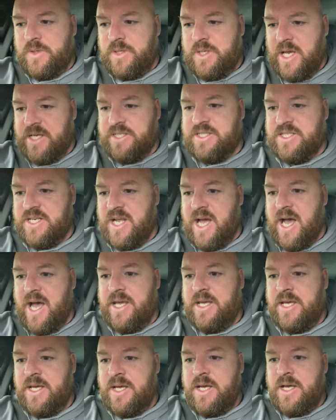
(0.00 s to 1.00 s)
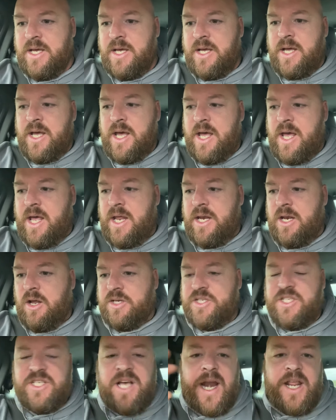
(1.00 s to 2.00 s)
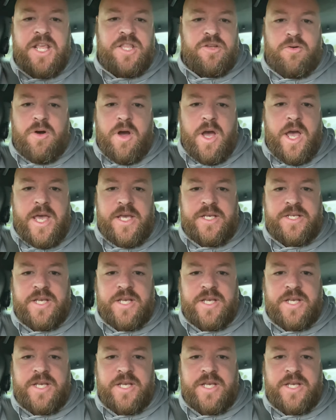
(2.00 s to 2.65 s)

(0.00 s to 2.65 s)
yesterday, and like she's only three,